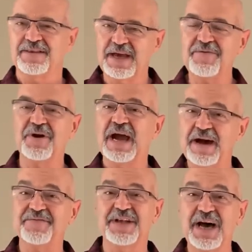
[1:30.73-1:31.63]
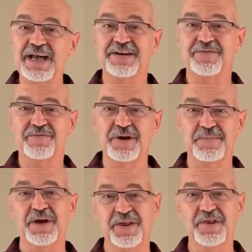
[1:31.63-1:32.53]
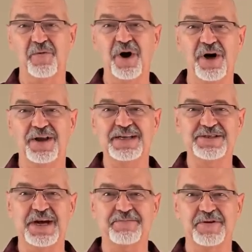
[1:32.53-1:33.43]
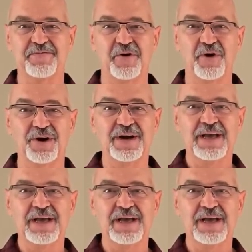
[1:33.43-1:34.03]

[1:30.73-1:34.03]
they were half done rebuilding the wall in chapter 4.